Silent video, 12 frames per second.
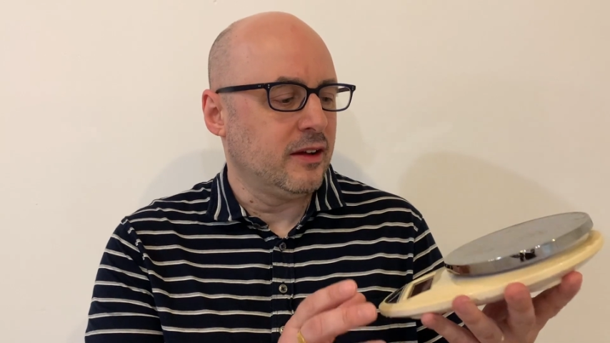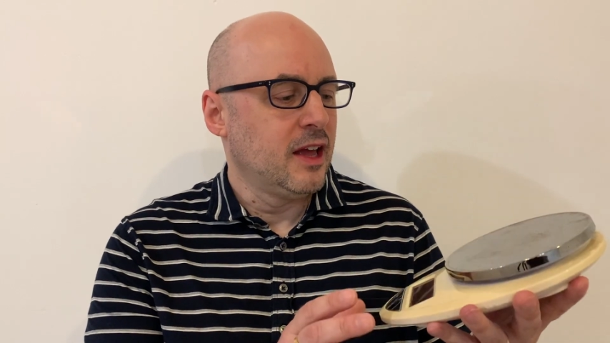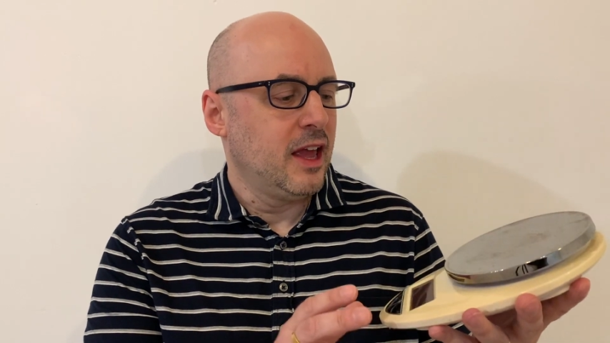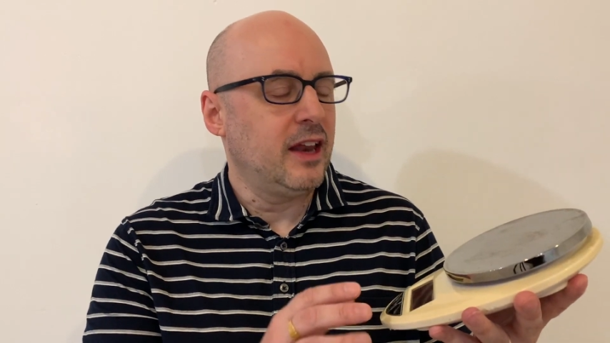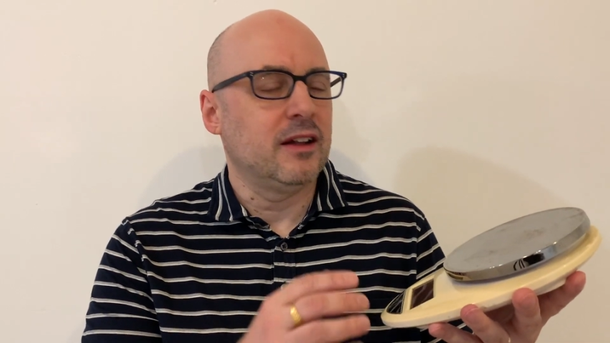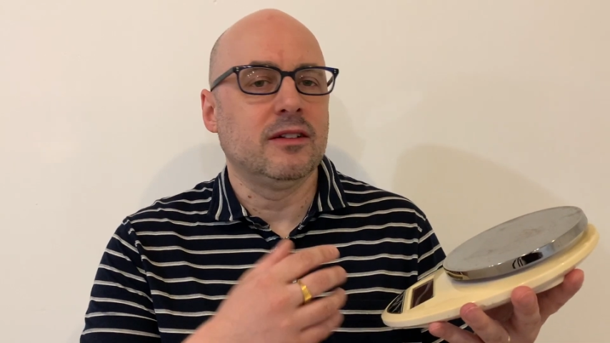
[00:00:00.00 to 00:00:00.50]

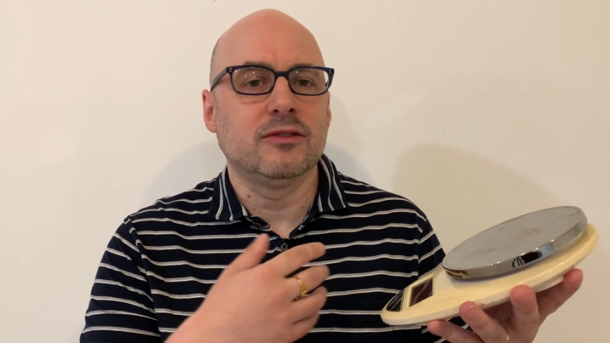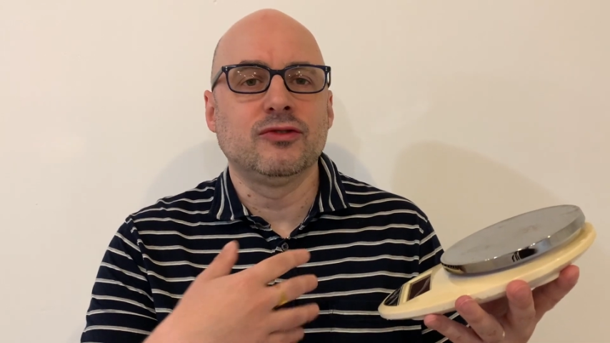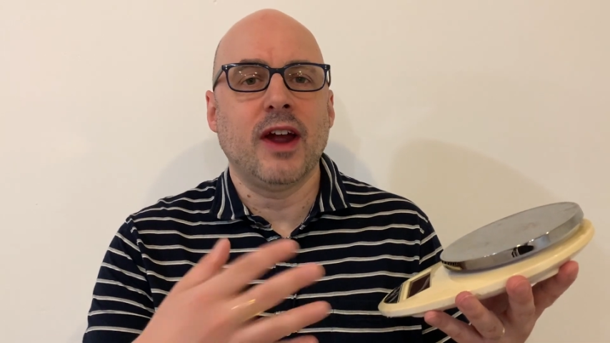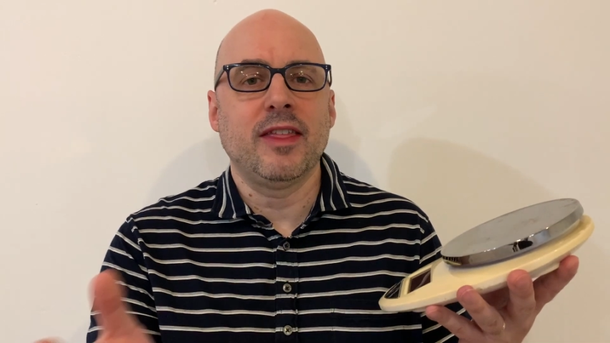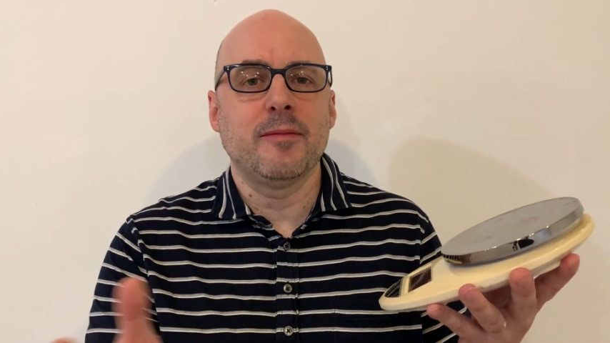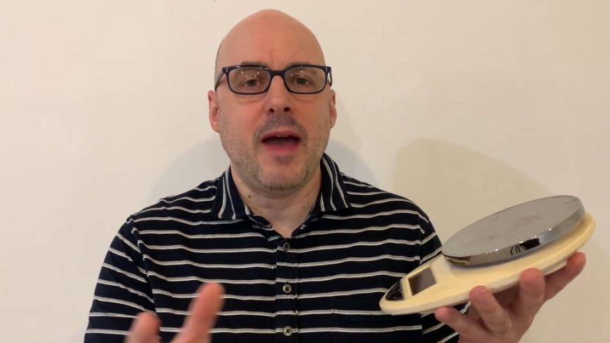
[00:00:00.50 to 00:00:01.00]
It'll
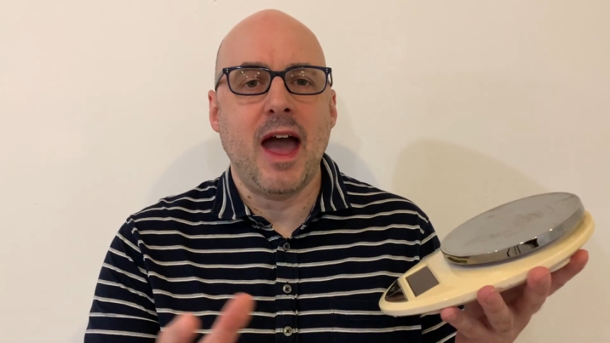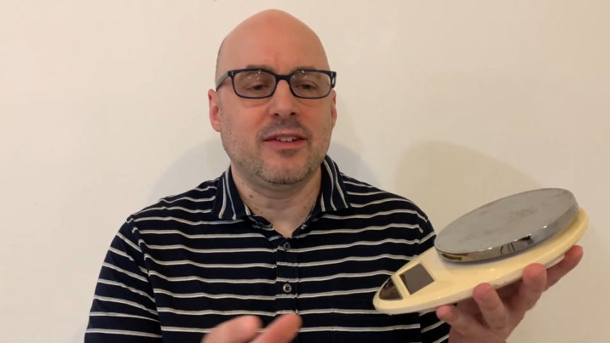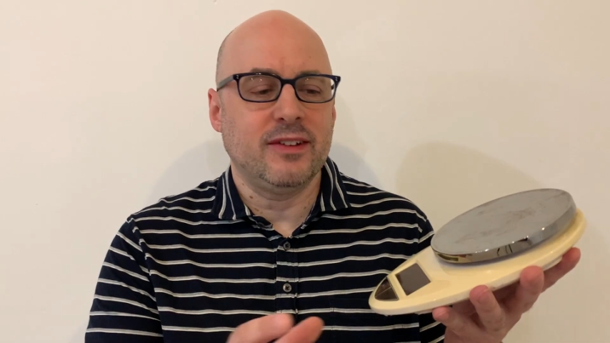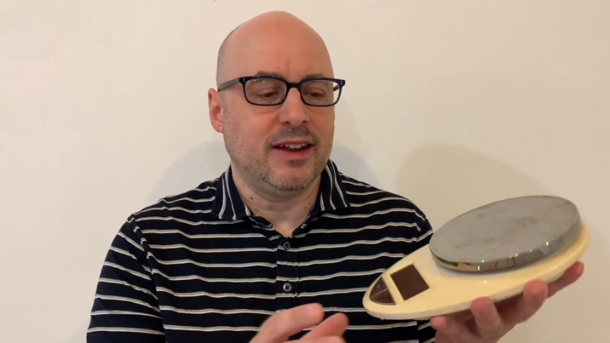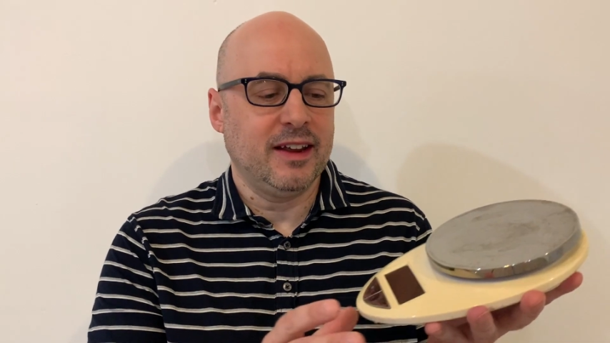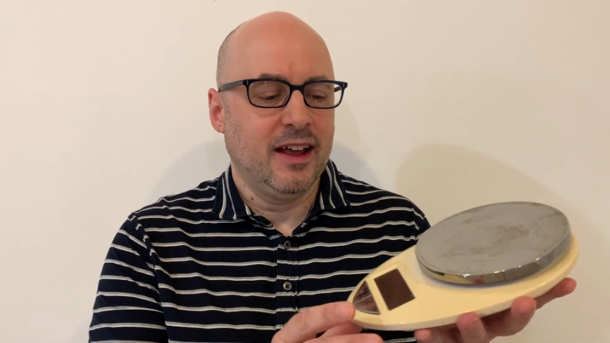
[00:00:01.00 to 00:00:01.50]
drain the
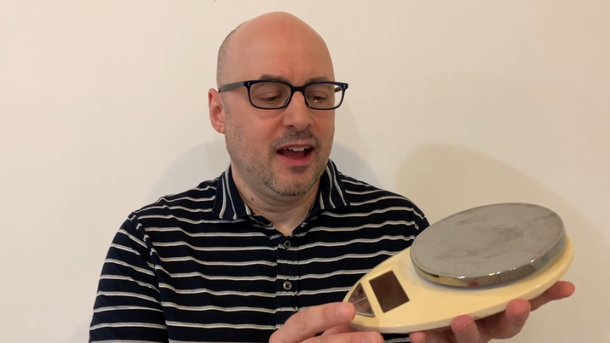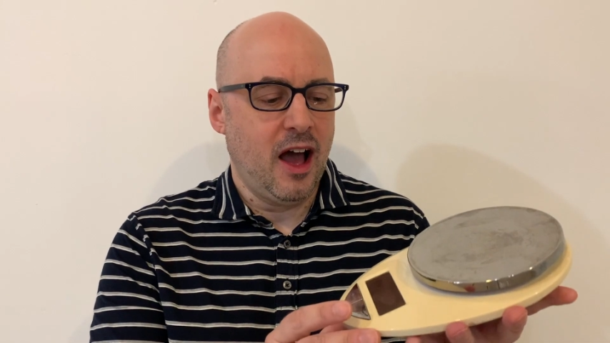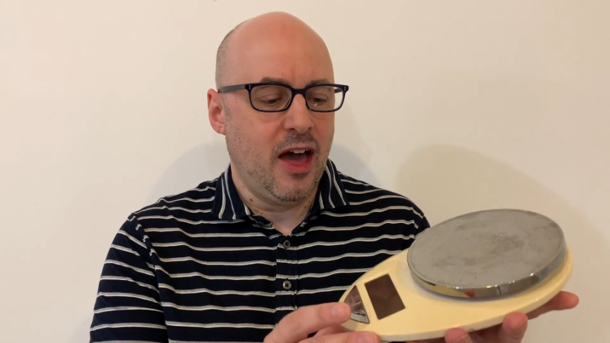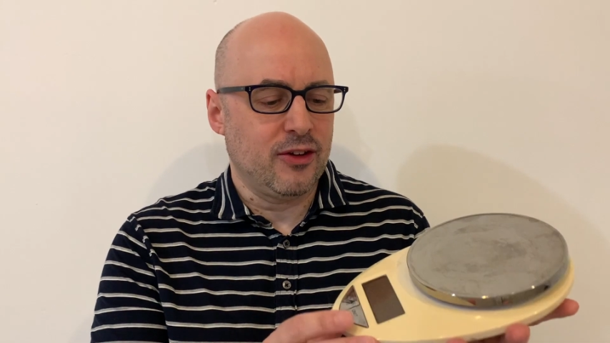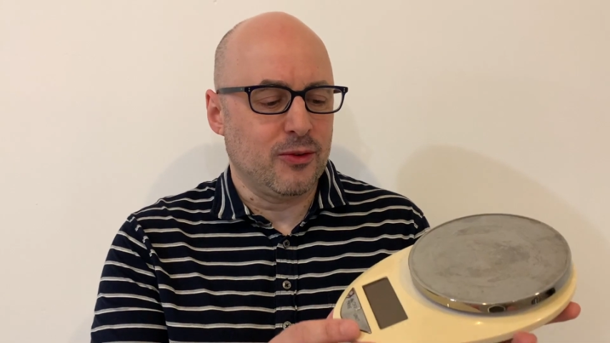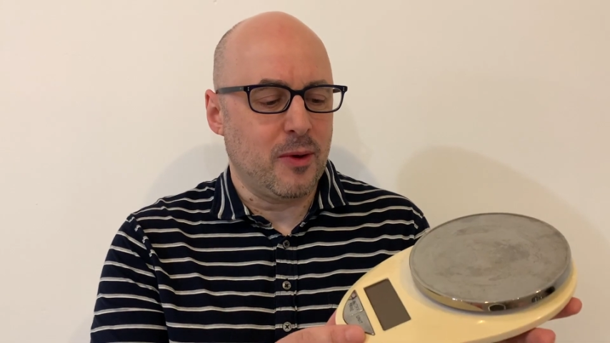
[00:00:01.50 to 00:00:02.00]
battery
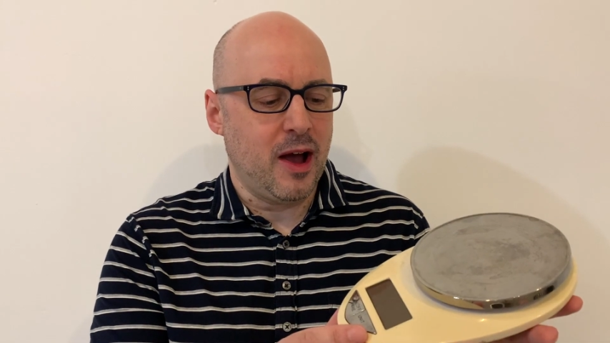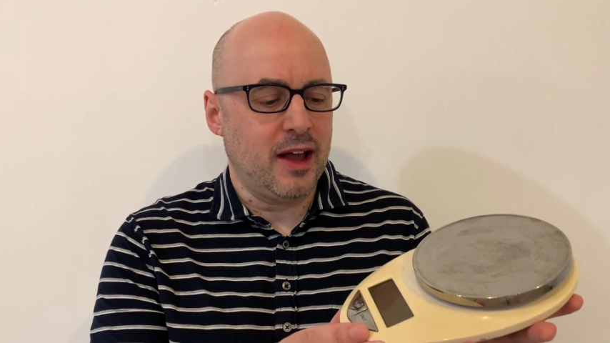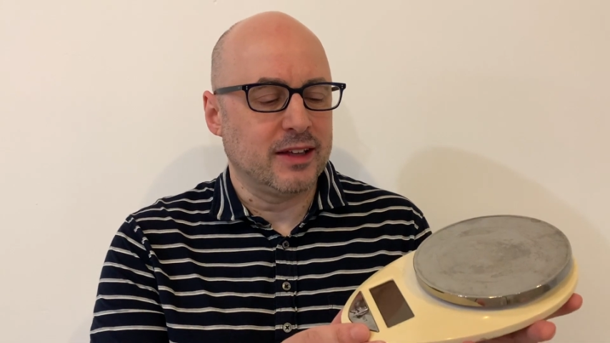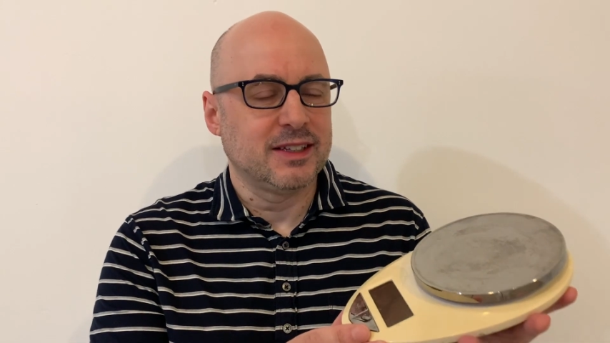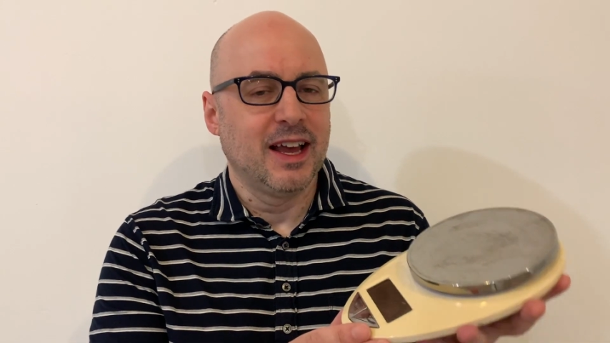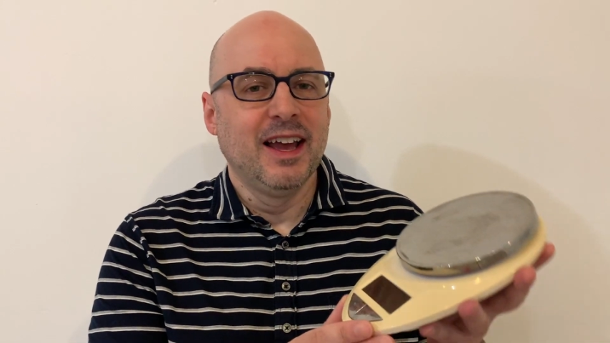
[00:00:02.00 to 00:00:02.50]

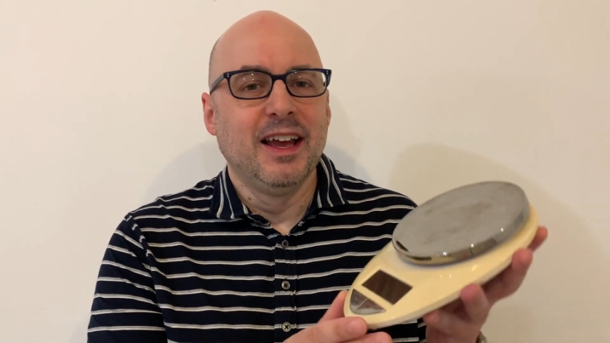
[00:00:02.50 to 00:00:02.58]
otherwise.